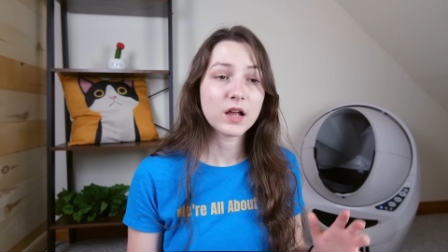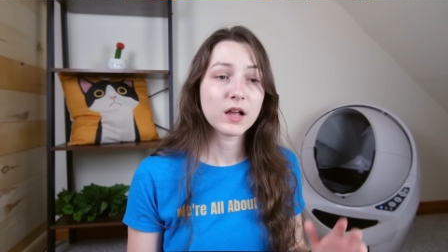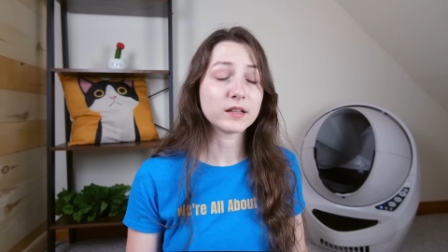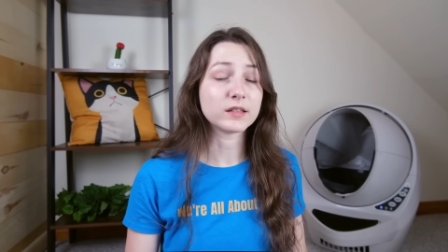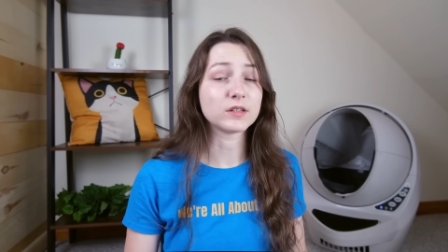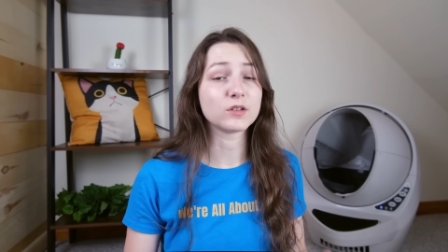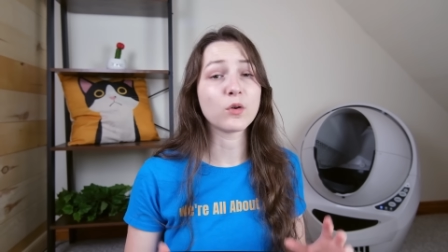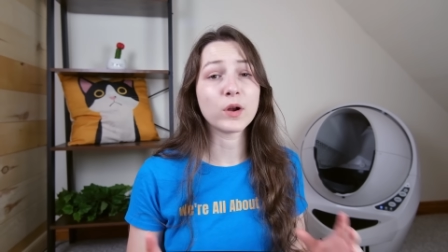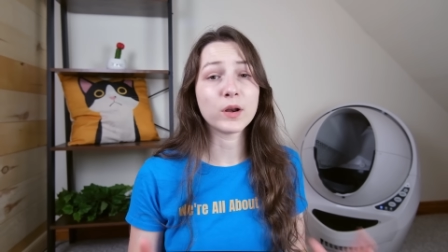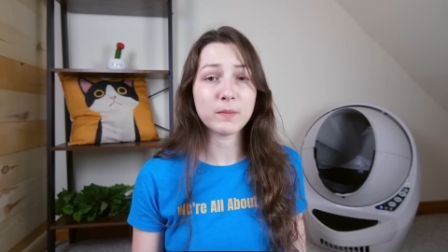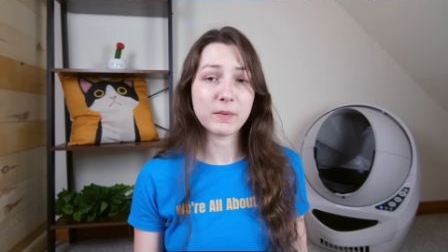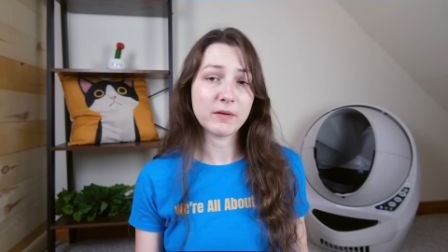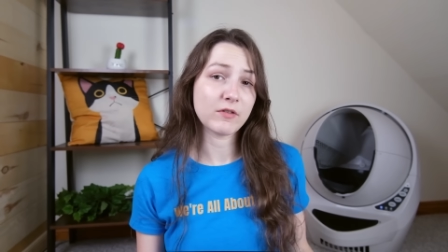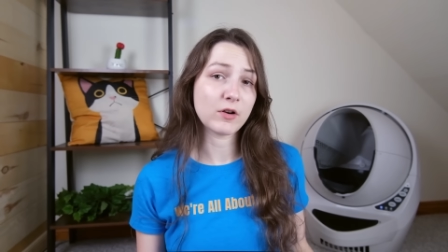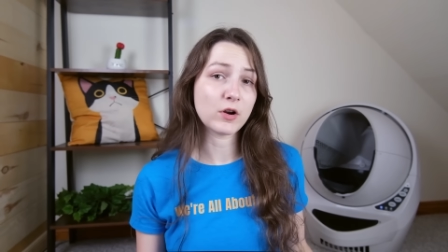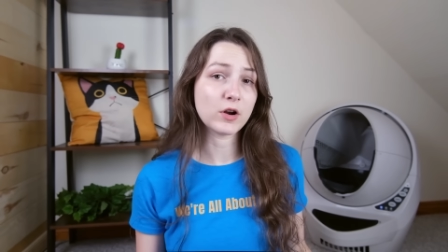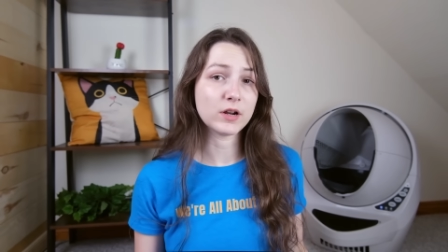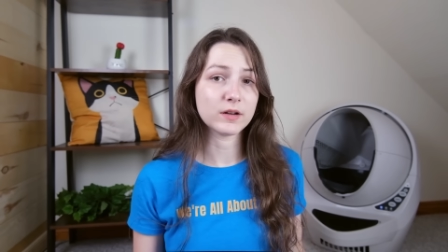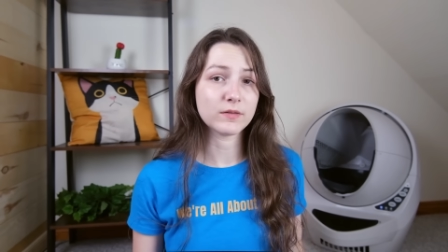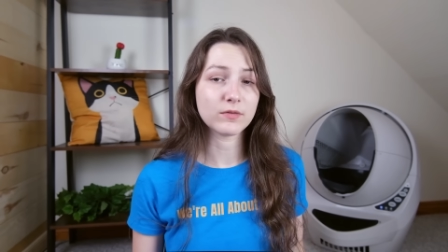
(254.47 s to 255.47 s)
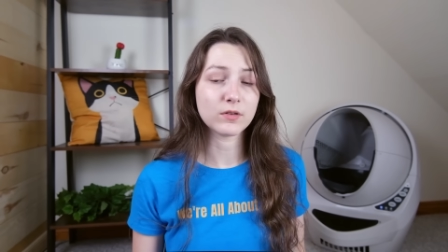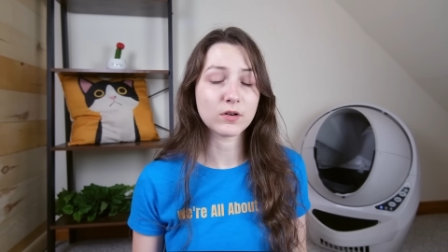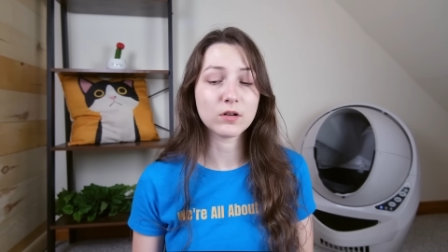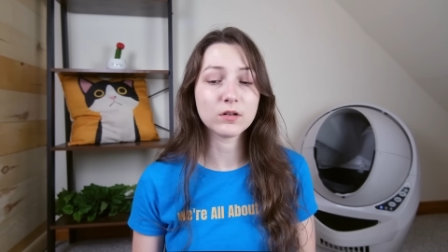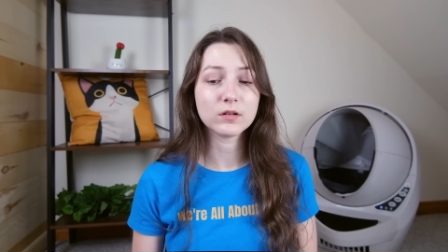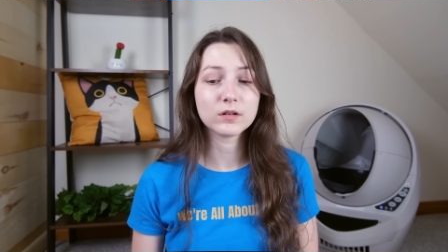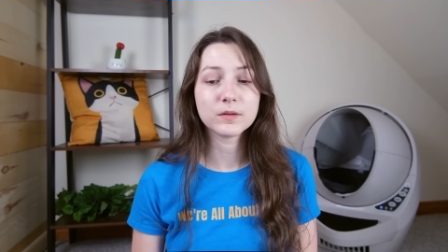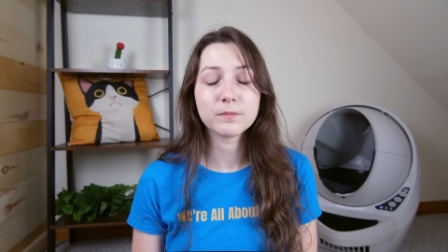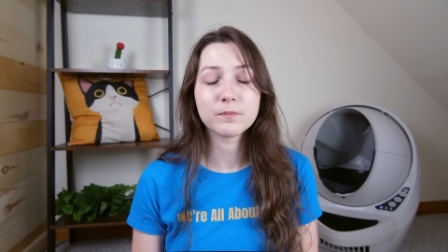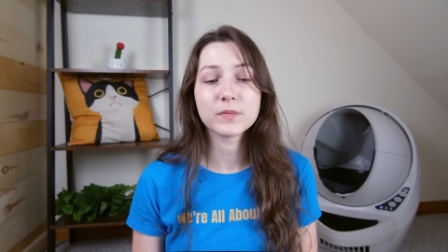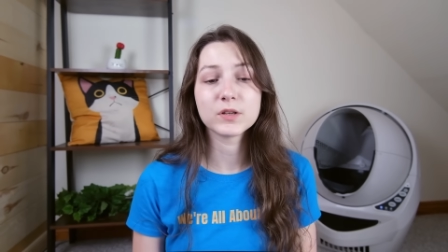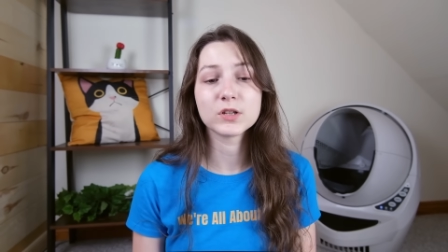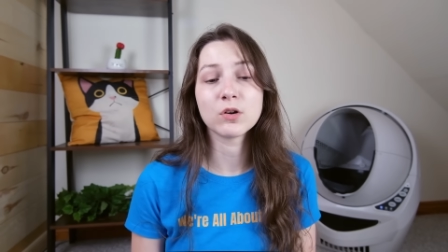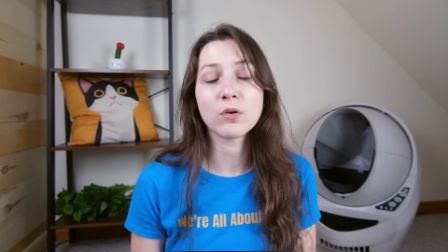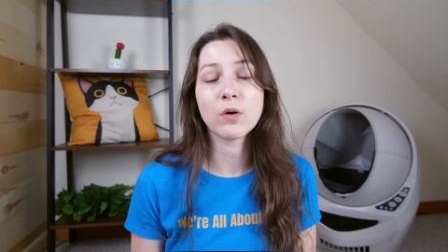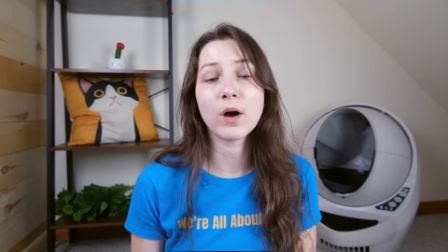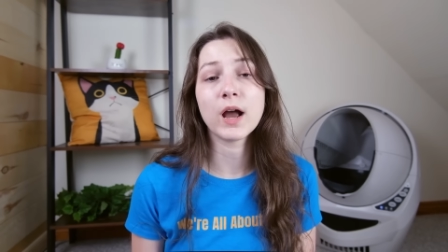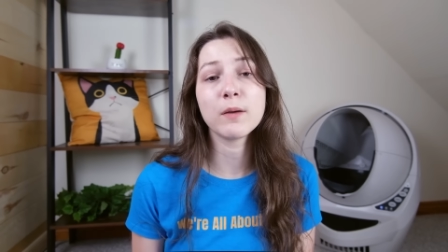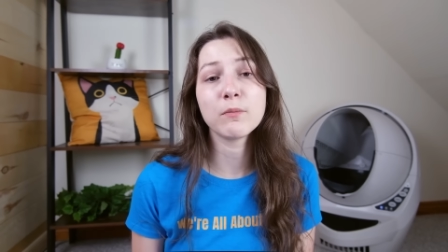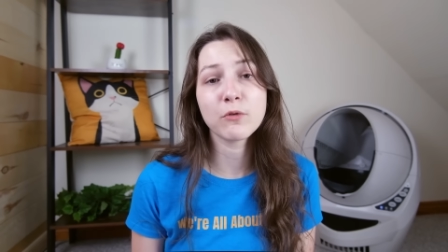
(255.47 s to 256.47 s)
It's going to be very difficult.
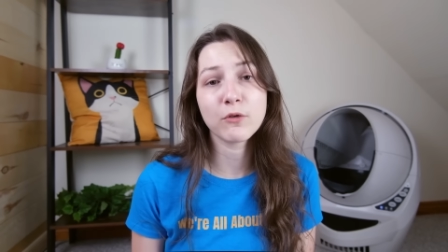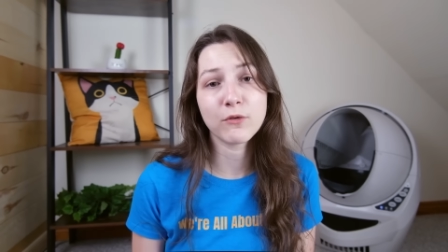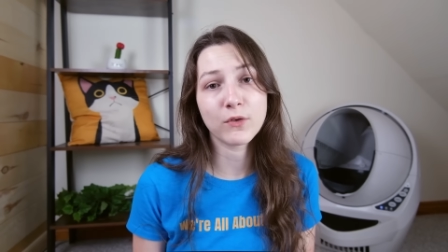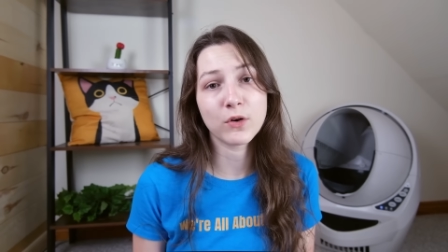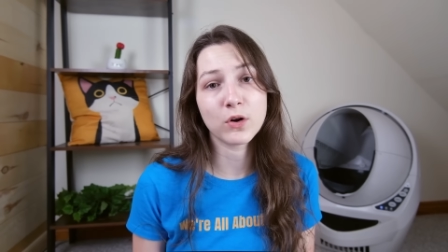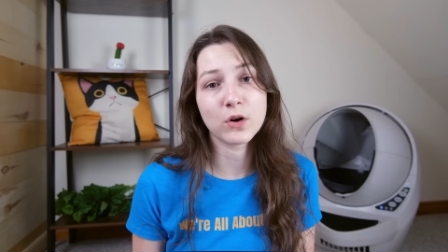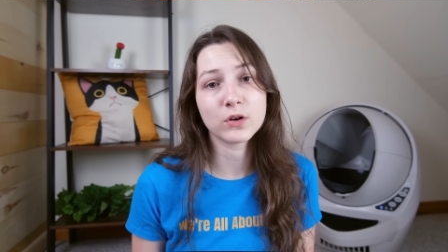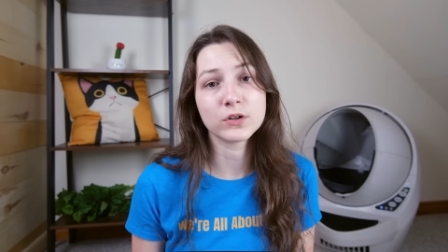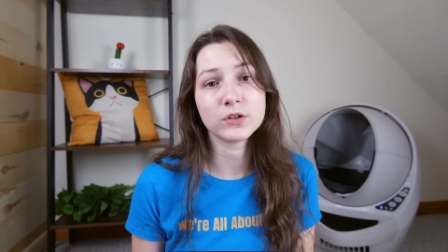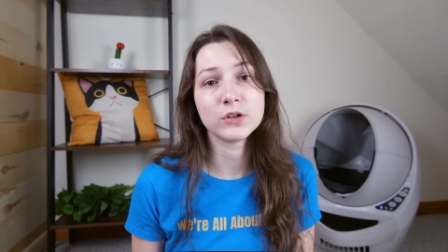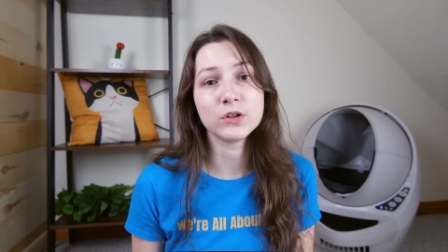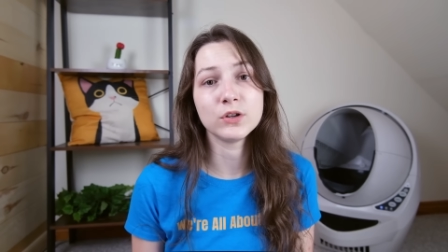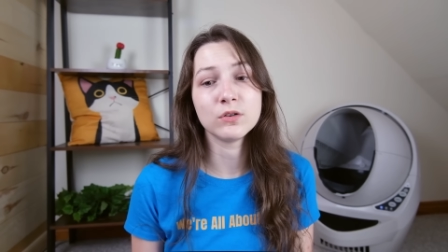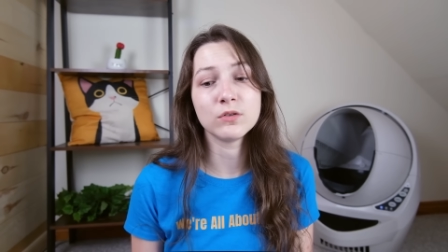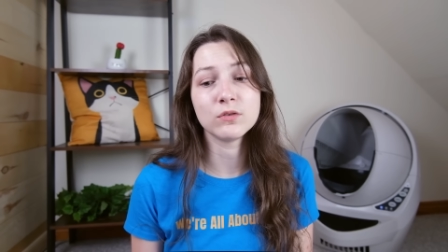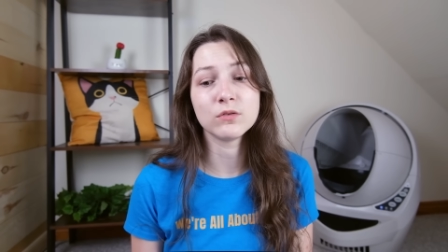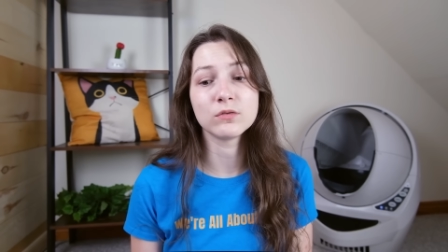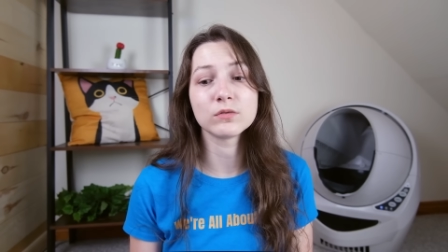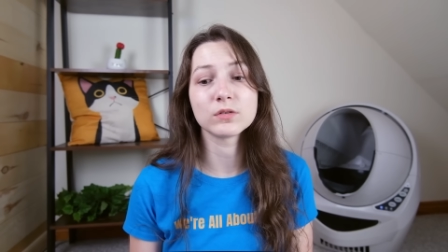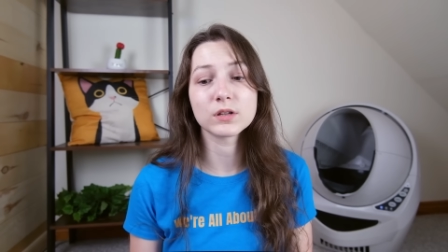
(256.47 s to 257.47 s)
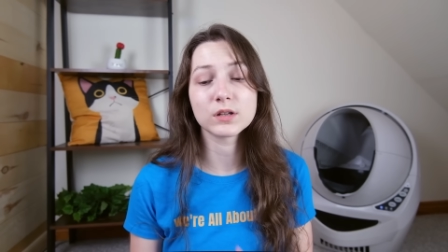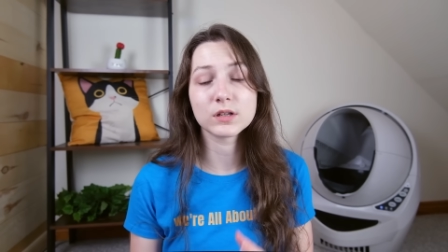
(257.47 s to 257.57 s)
So I prefer to use